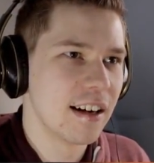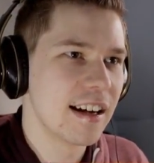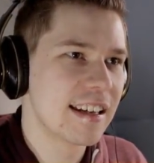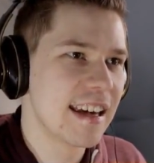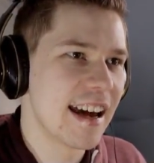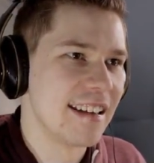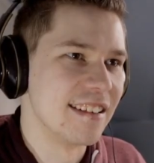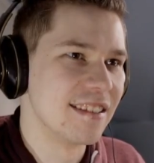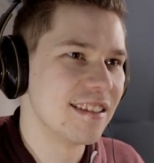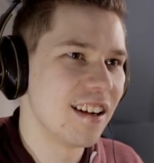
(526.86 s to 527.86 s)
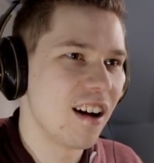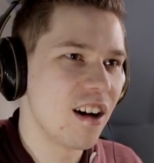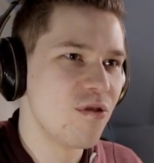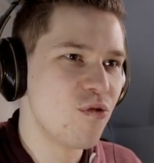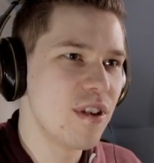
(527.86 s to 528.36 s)
Again,
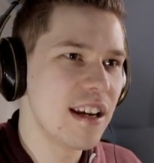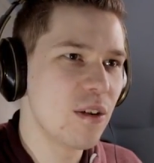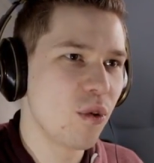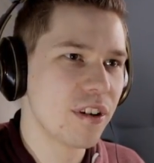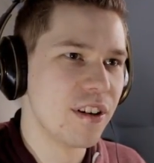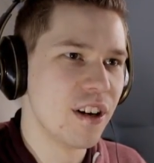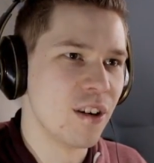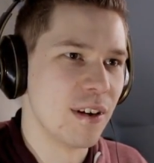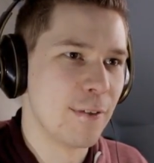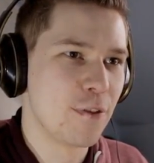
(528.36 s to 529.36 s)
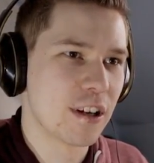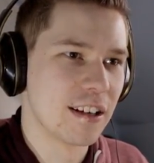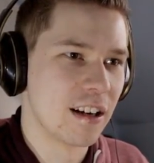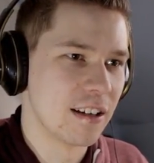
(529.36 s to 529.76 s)
I really want to know if you can